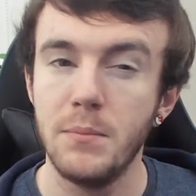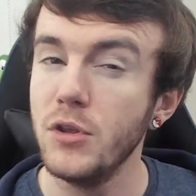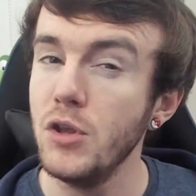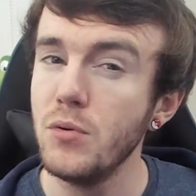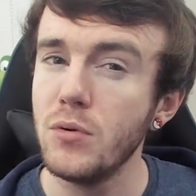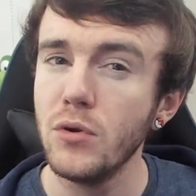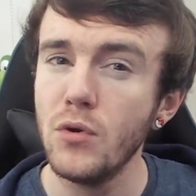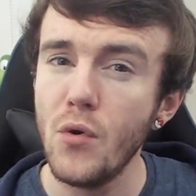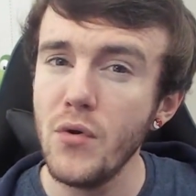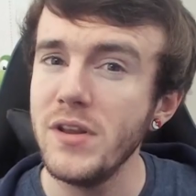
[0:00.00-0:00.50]
But you
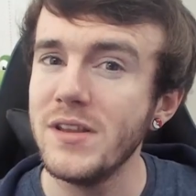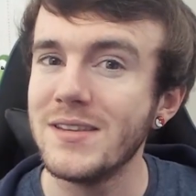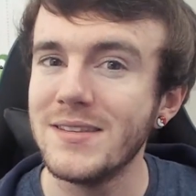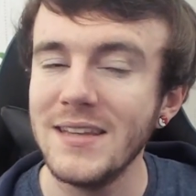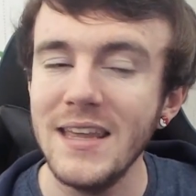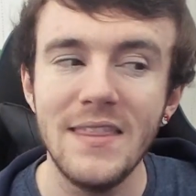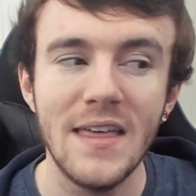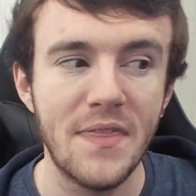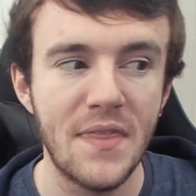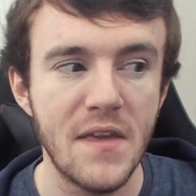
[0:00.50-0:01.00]
can already
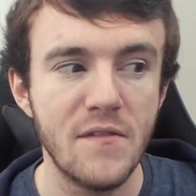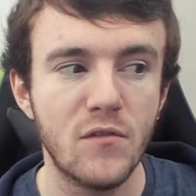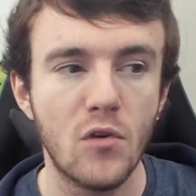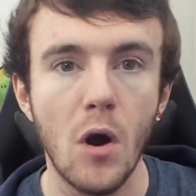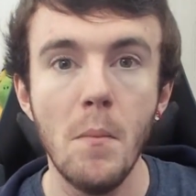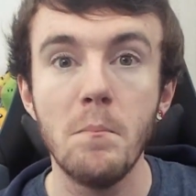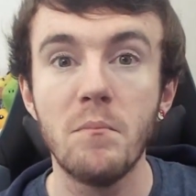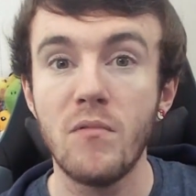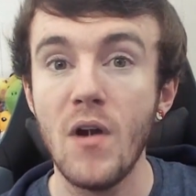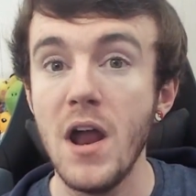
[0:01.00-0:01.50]
see that they've
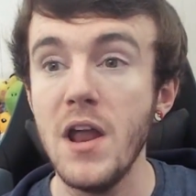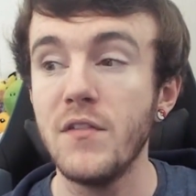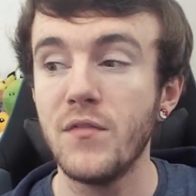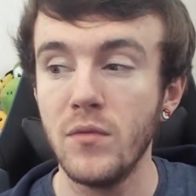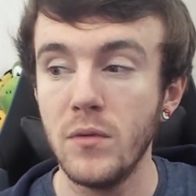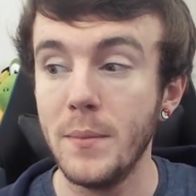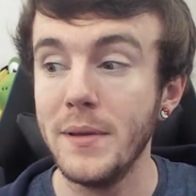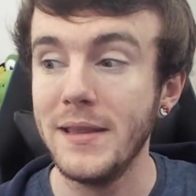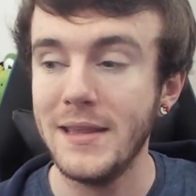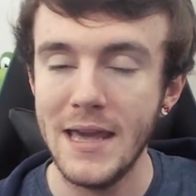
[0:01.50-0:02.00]
gone right
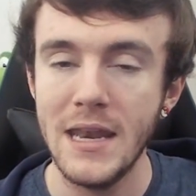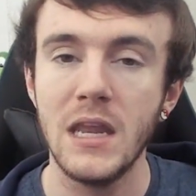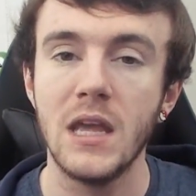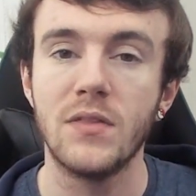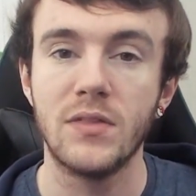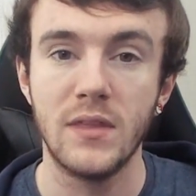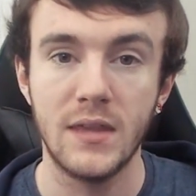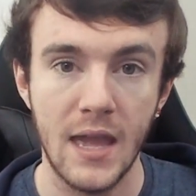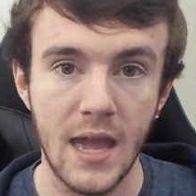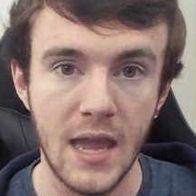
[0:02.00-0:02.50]
from the beginning
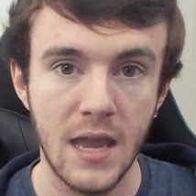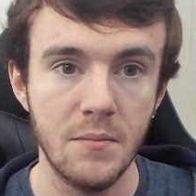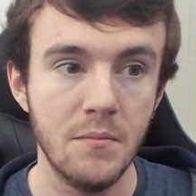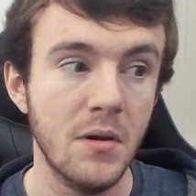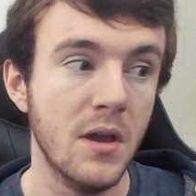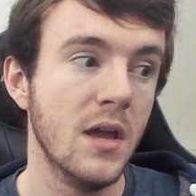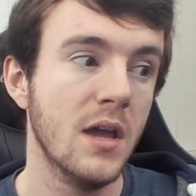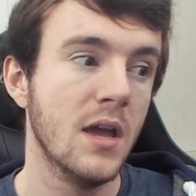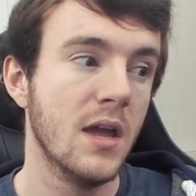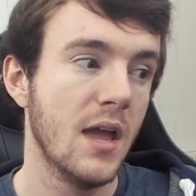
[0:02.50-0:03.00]
of the game